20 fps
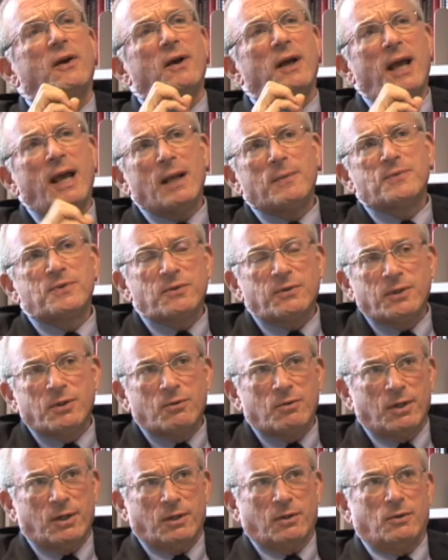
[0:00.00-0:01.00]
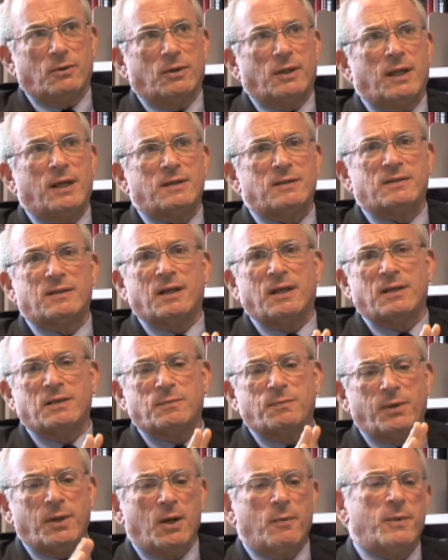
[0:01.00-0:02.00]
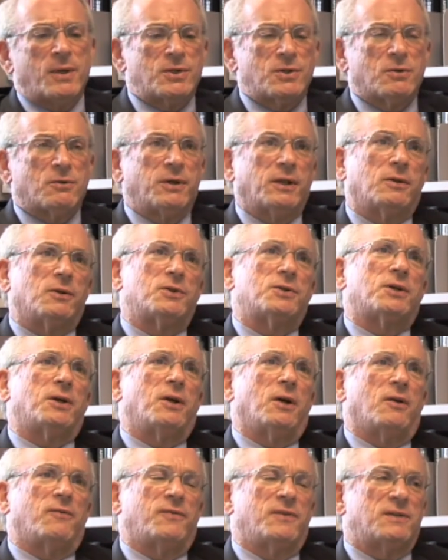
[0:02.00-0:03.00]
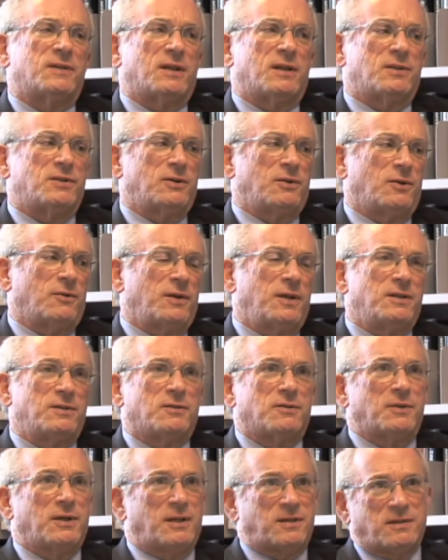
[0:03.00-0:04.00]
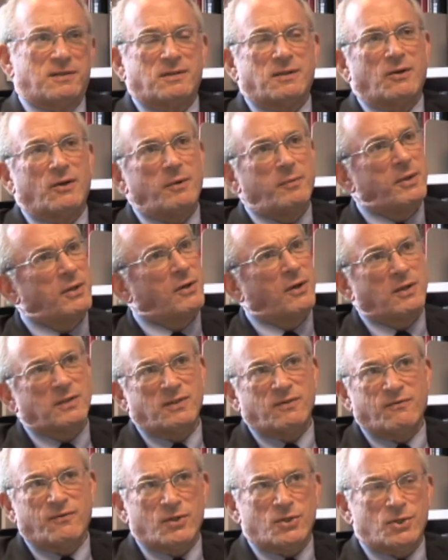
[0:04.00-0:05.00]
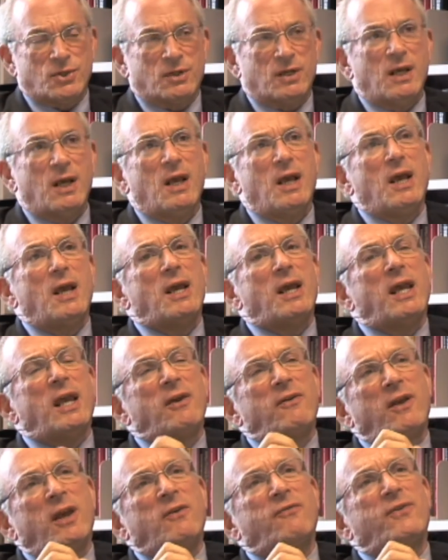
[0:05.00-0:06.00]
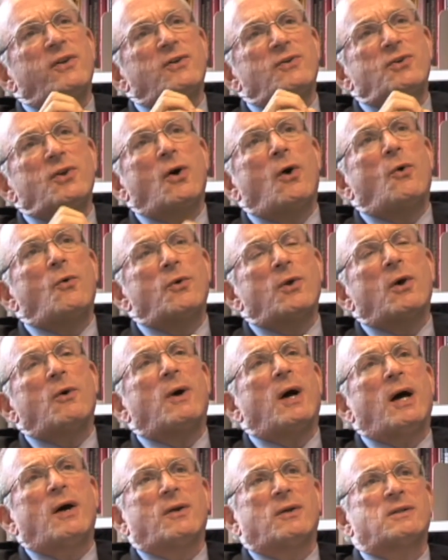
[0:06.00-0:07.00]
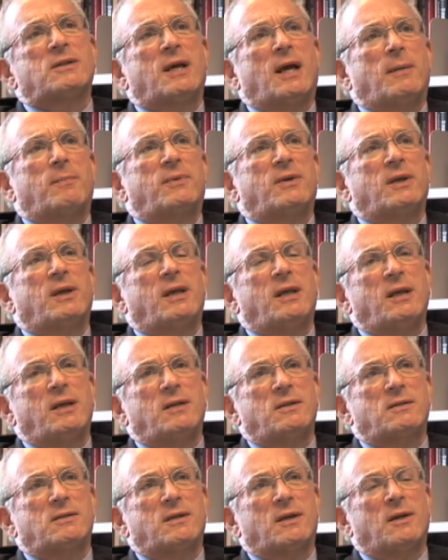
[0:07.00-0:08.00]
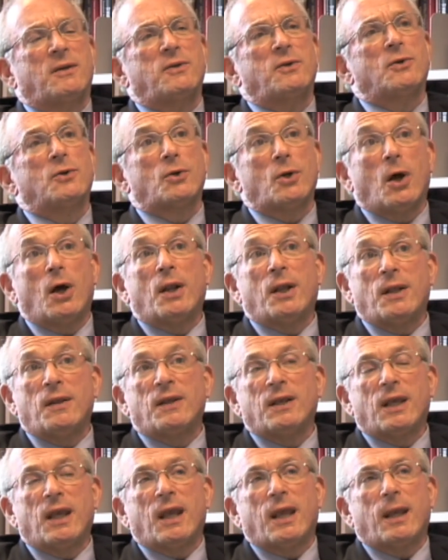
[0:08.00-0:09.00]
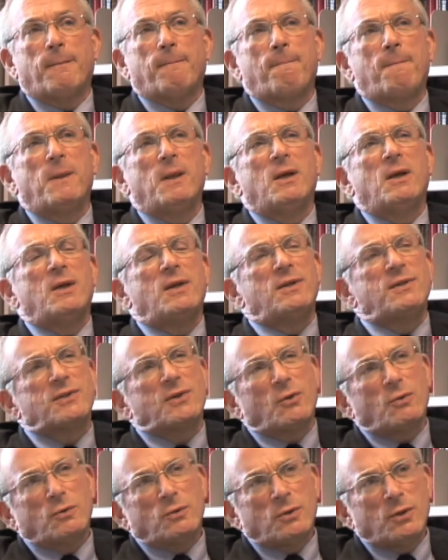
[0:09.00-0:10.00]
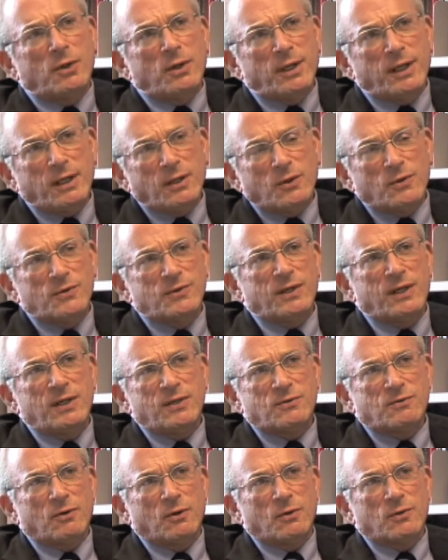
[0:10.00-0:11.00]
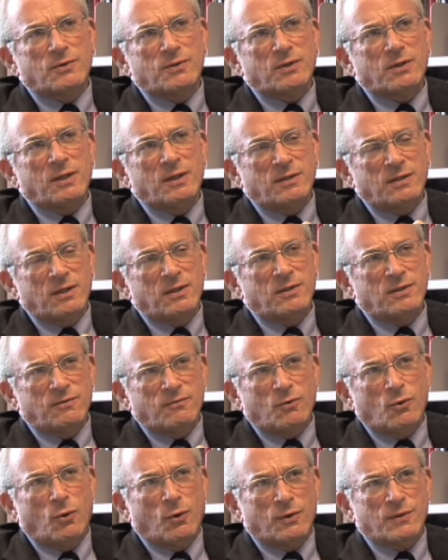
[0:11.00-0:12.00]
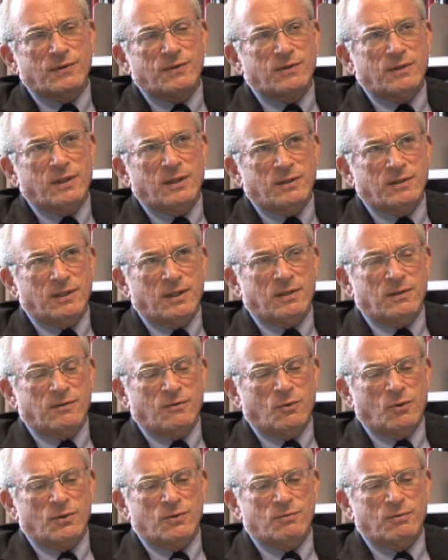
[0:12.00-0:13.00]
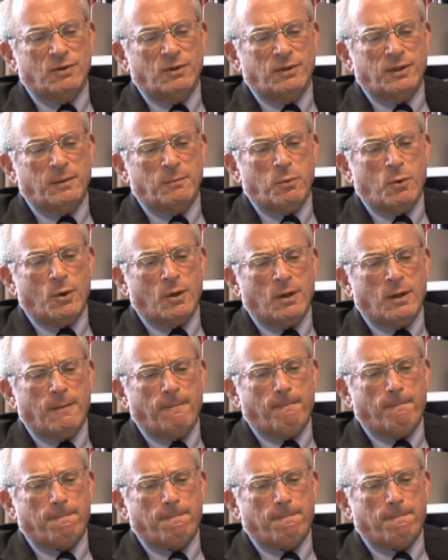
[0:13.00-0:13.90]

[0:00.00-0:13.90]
are absolutely critical. As, as Pierre Majorique Leger often says, you know, these are necessary but not sufficient. If you don't know how to tap the keys, uh, you're not in the game. So learning those keystrokes is, is of course is, is of course really important.